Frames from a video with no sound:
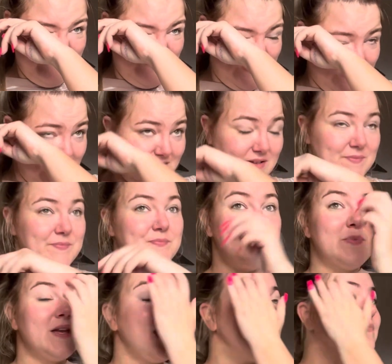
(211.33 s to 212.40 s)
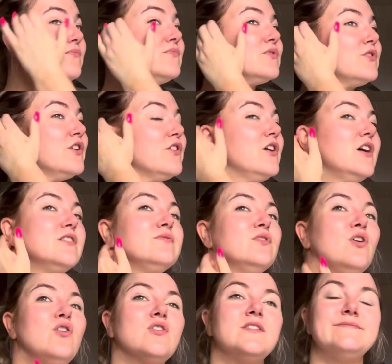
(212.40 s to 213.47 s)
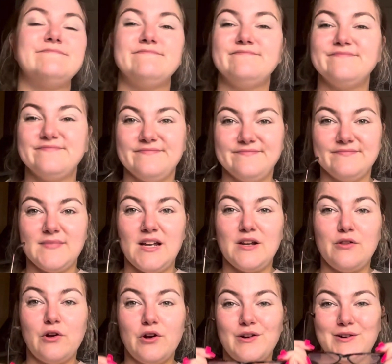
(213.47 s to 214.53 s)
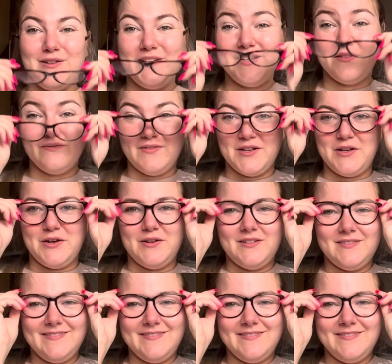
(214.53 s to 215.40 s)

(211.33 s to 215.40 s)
But yeah, so I thought I'd vlog another cleaning video.